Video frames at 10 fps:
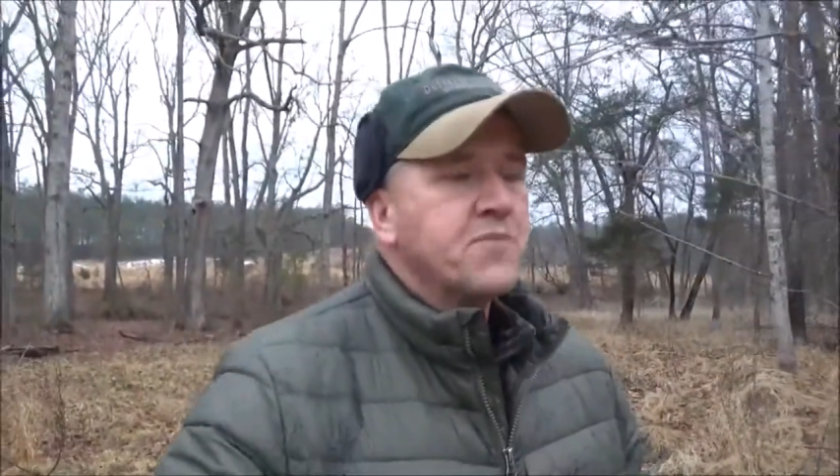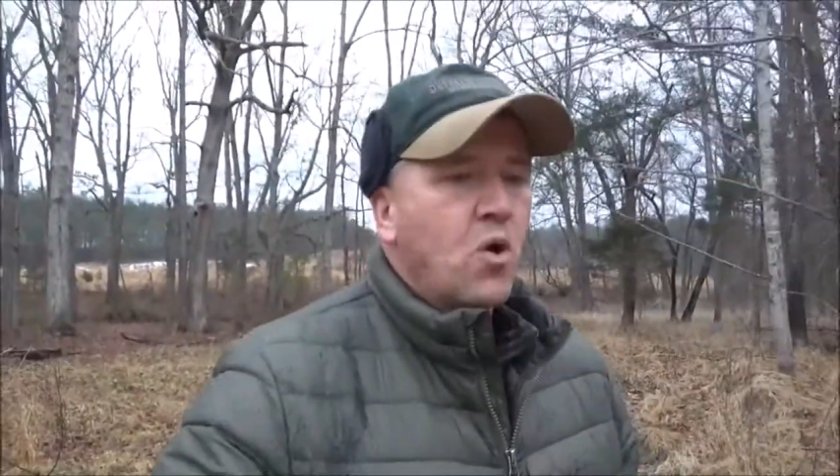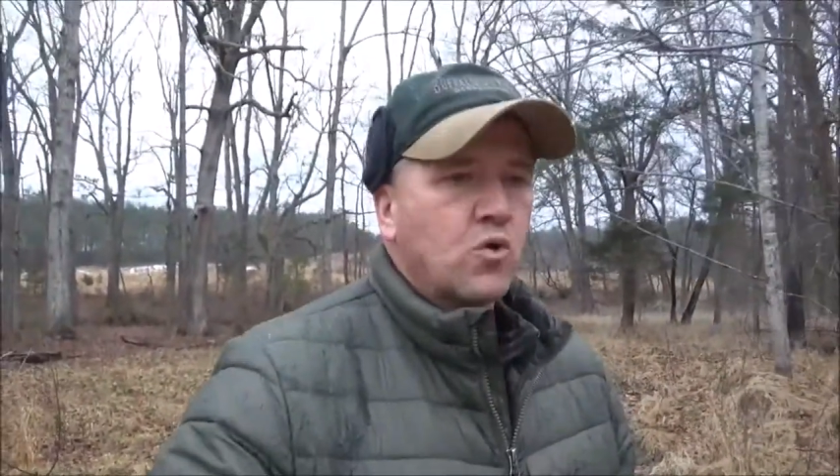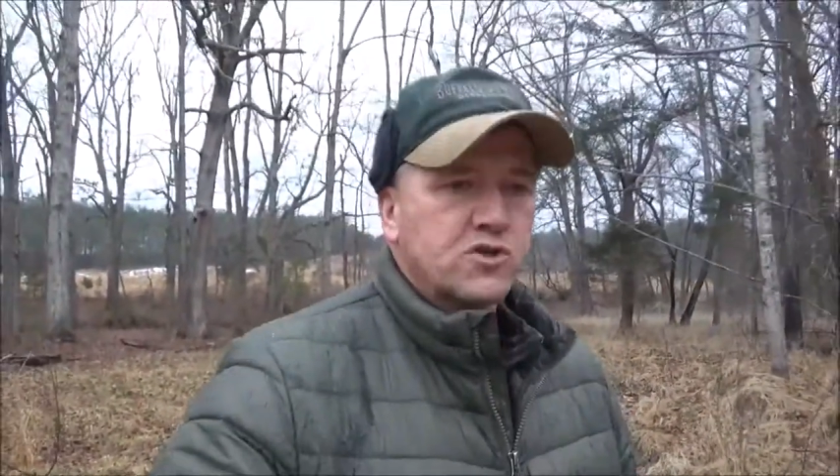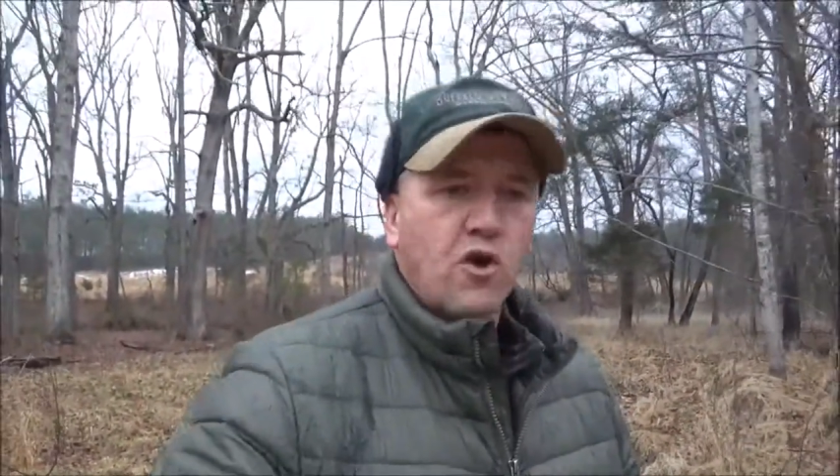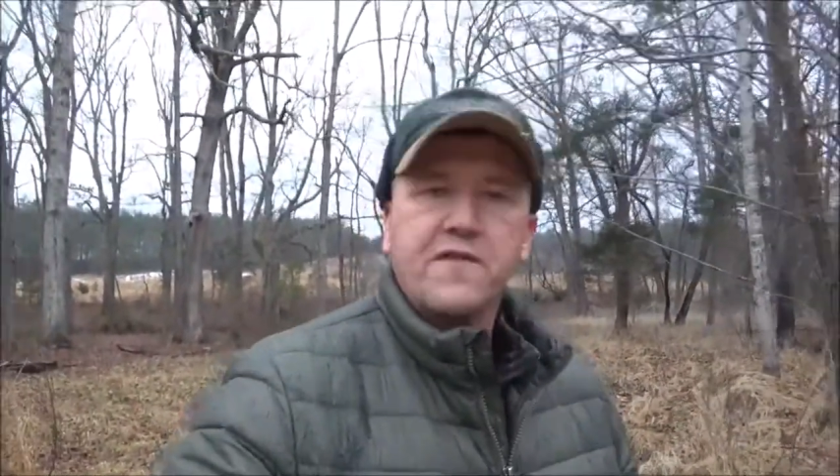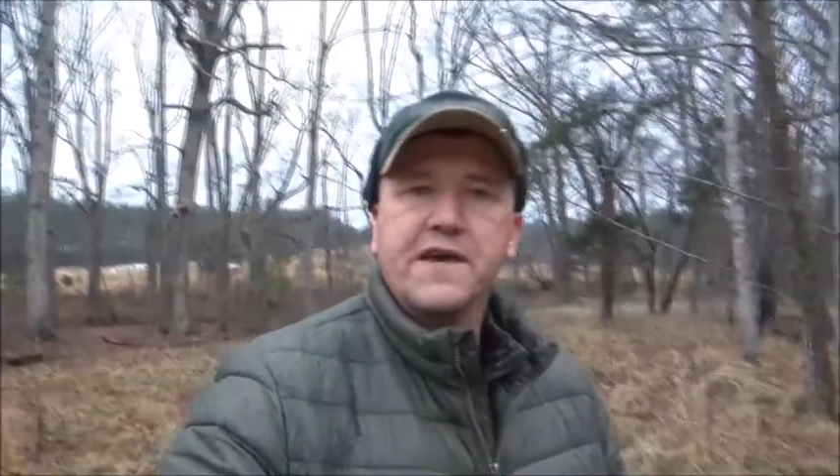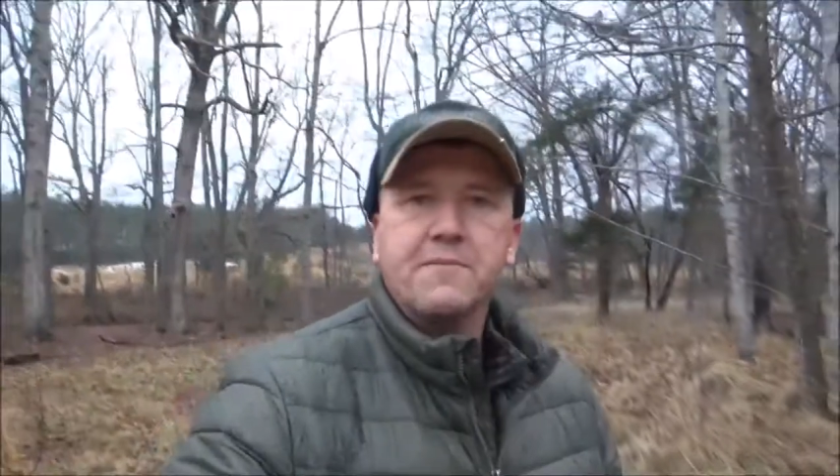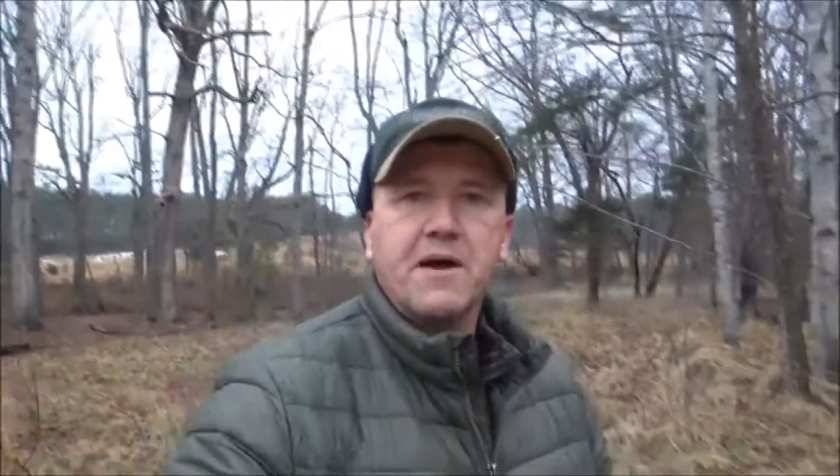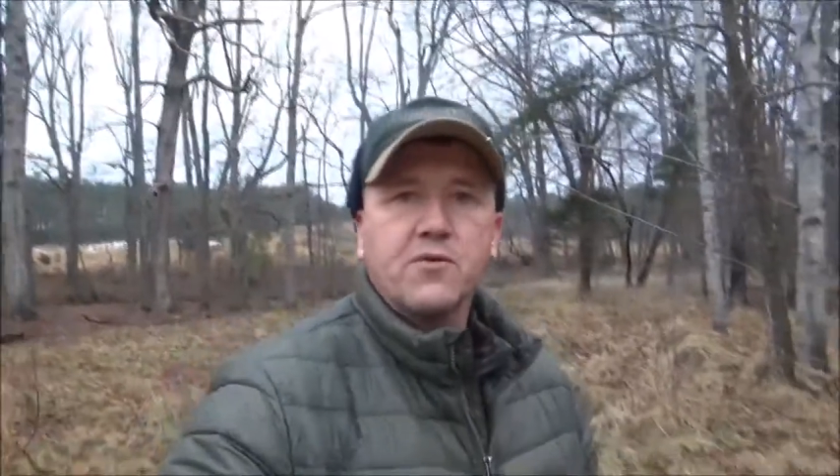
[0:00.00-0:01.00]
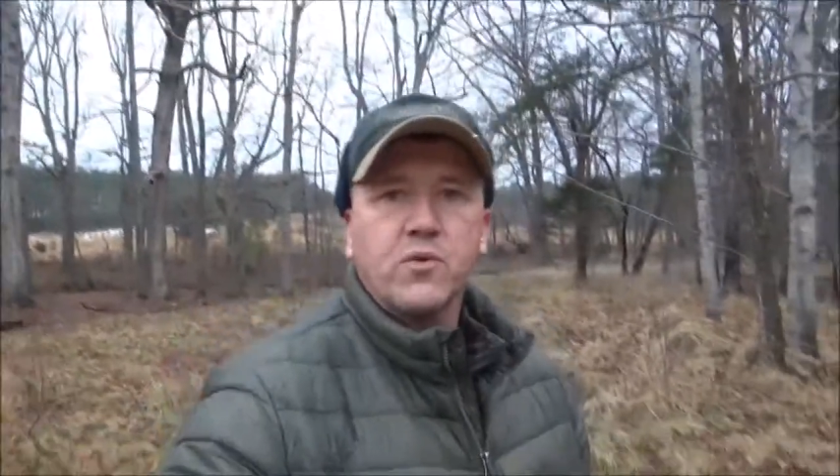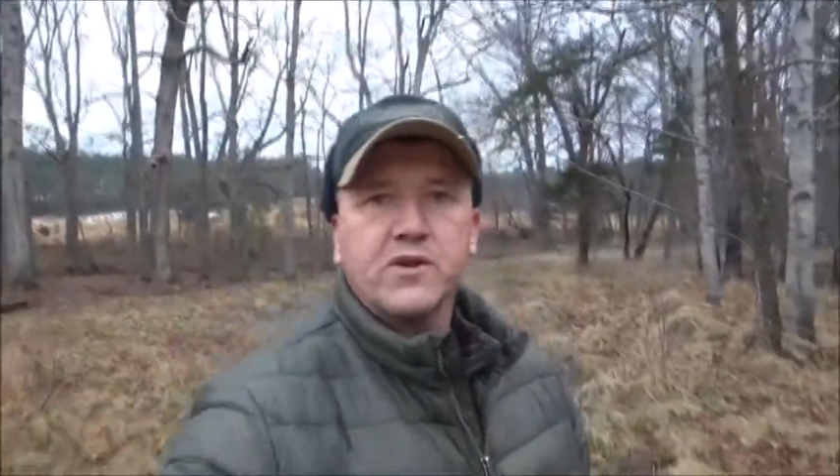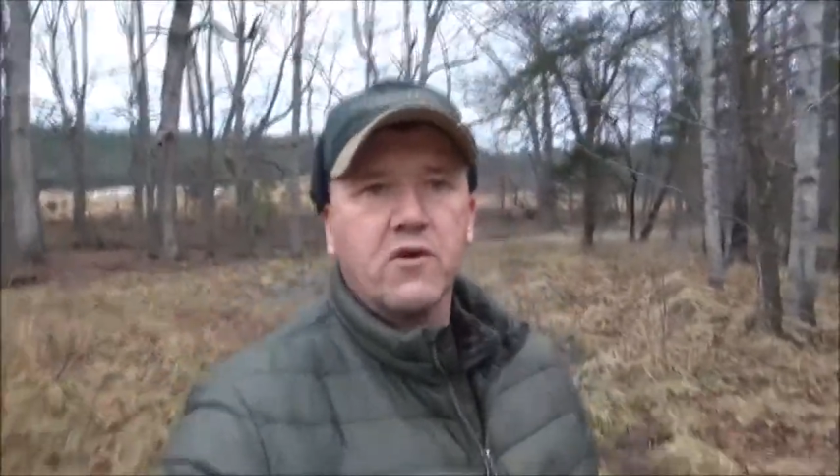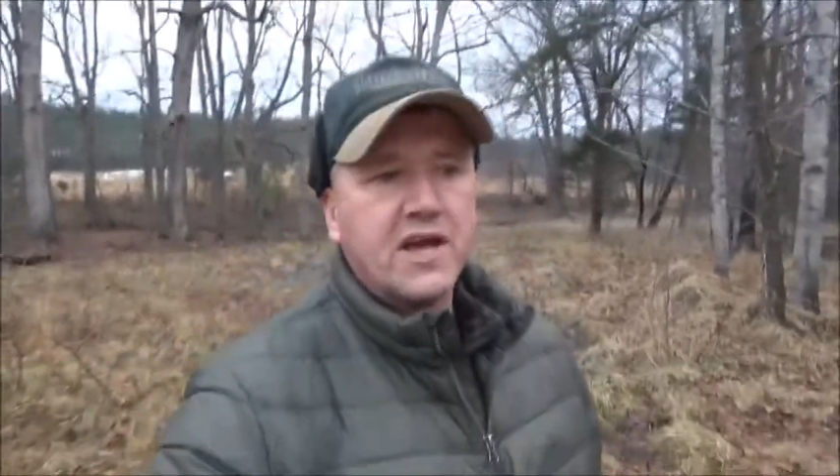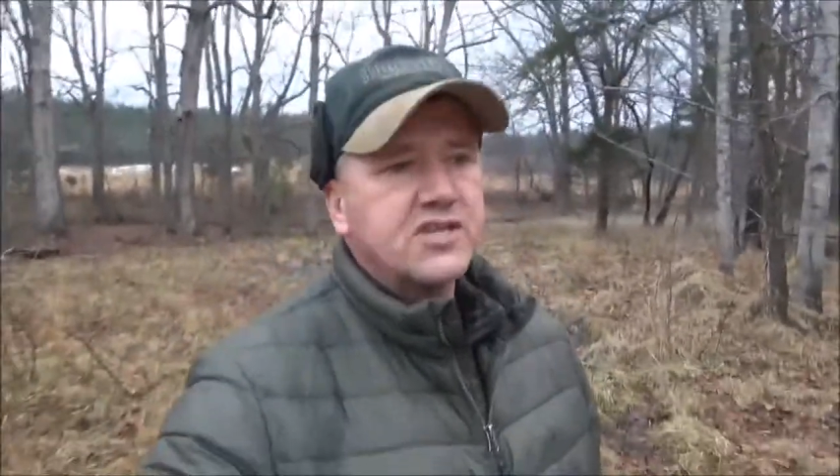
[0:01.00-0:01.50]
or start thinking about the
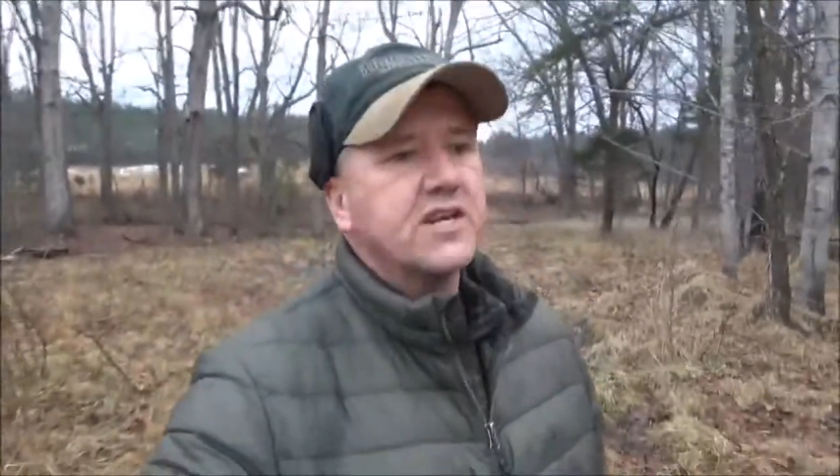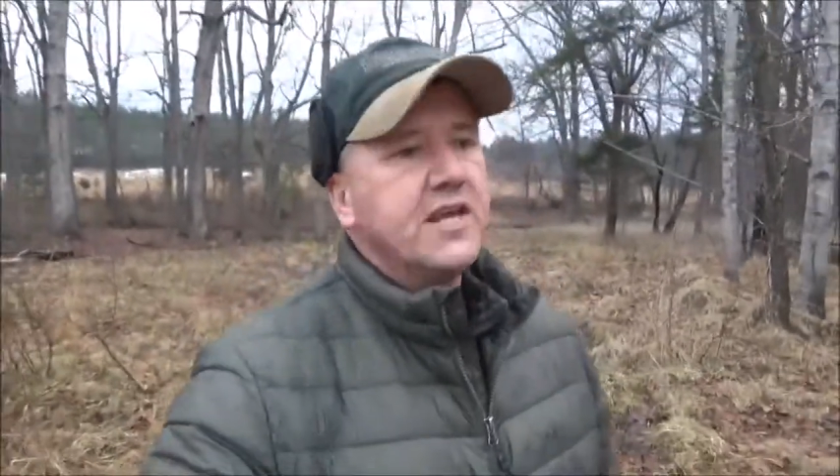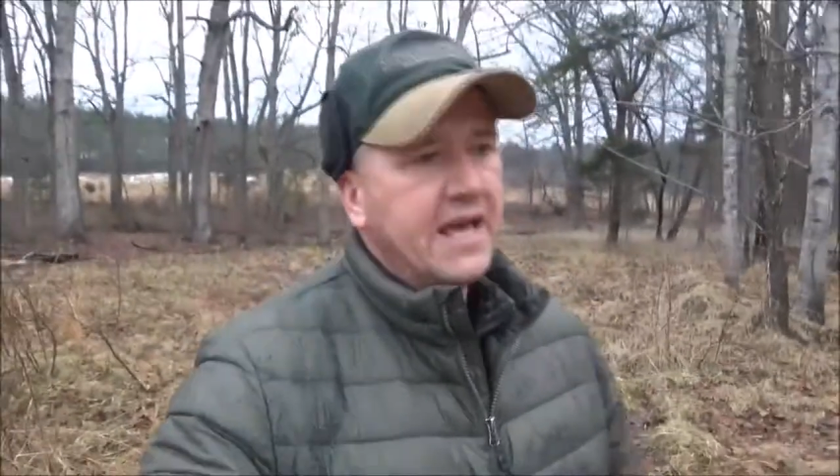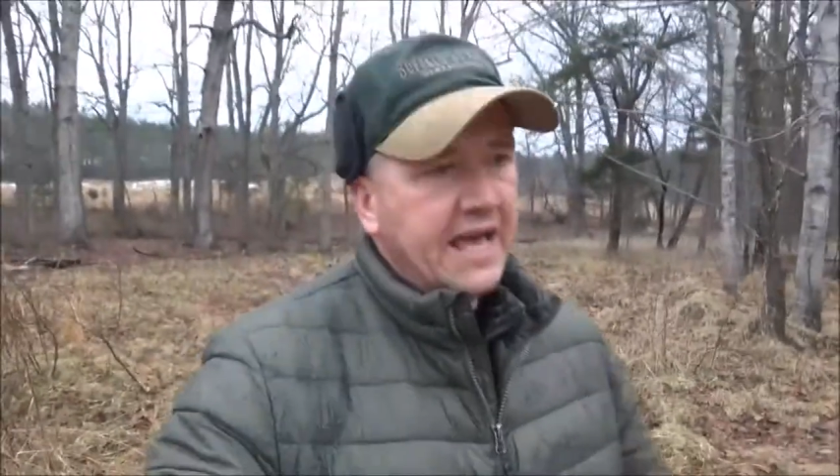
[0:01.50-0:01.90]
wind direction,